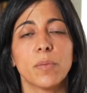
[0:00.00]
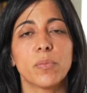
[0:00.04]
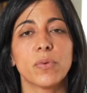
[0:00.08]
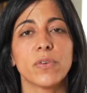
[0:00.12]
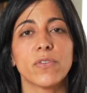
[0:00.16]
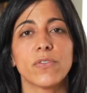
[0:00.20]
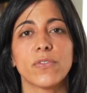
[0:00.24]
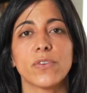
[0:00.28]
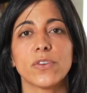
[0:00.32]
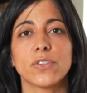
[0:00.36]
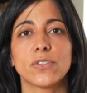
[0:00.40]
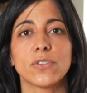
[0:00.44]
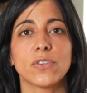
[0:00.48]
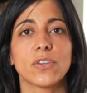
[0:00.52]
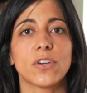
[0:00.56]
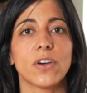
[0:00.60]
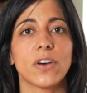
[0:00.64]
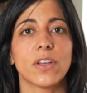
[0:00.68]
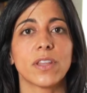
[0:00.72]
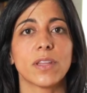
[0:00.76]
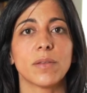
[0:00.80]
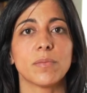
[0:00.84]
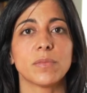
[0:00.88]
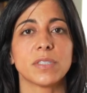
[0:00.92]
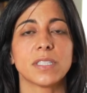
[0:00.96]
They prefer to
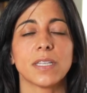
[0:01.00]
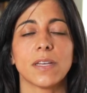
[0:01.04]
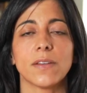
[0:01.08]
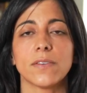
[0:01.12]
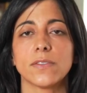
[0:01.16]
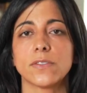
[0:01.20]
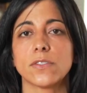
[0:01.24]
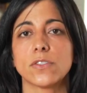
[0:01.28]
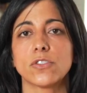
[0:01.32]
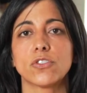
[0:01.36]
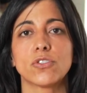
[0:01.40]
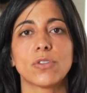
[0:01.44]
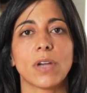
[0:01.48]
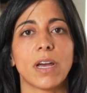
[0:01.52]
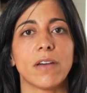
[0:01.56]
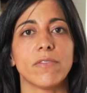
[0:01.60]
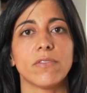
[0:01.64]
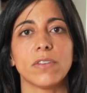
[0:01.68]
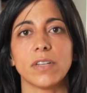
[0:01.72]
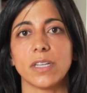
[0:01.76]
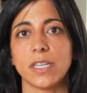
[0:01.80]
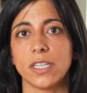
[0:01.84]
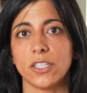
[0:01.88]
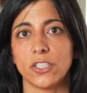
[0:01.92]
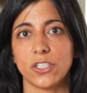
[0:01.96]
call themselves
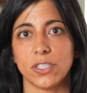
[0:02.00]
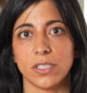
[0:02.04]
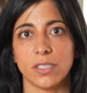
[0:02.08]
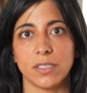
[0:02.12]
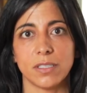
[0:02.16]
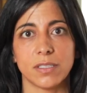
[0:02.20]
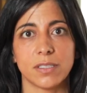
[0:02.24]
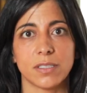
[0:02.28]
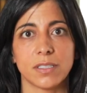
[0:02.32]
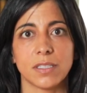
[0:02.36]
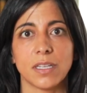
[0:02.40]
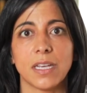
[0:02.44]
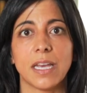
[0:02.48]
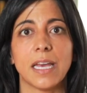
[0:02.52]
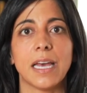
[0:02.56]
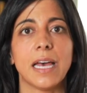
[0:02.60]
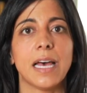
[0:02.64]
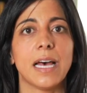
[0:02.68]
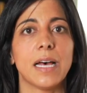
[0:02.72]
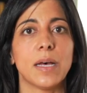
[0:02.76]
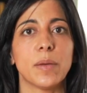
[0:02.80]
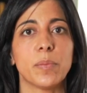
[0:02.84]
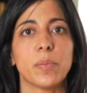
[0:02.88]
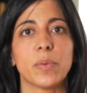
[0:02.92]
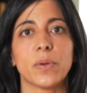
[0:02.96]
travel agents
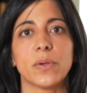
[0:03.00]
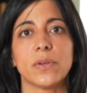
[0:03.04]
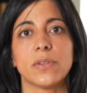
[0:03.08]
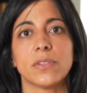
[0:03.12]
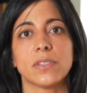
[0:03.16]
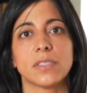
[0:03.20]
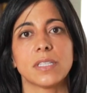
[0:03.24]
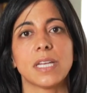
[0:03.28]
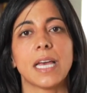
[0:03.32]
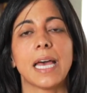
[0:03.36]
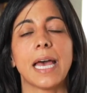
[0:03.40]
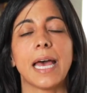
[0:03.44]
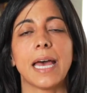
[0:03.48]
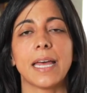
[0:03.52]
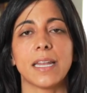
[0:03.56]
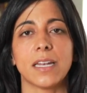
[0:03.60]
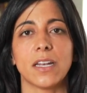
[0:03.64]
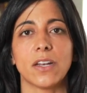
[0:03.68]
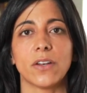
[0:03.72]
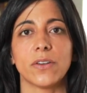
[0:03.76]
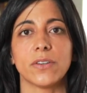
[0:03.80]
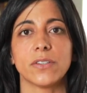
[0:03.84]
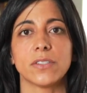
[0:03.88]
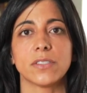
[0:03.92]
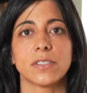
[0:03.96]
helpers,
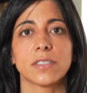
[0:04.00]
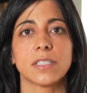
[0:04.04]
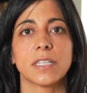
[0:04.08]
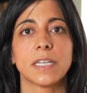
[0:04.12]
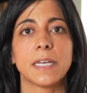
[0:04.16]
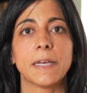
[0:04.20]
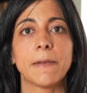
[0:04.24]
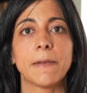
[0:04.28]
handlers.